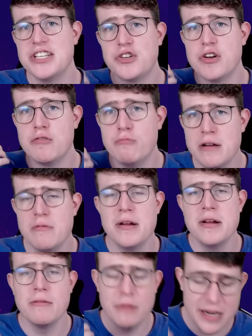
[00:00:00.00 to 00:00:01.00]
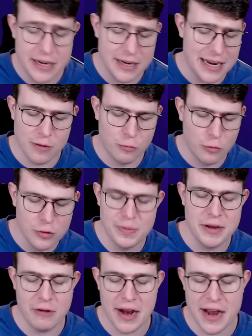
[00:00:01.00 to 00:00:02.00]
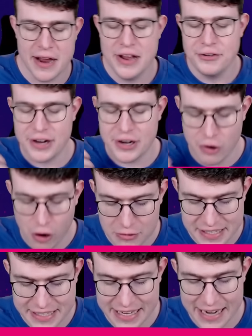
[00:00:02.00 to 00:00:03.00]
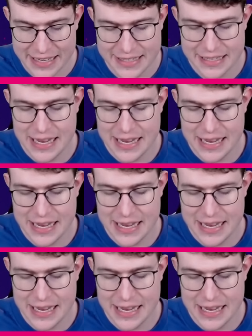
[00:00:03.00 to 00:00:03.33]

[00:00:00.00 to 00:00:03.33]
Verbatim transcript: So it really, really, like, it won't be rare. You can always get it.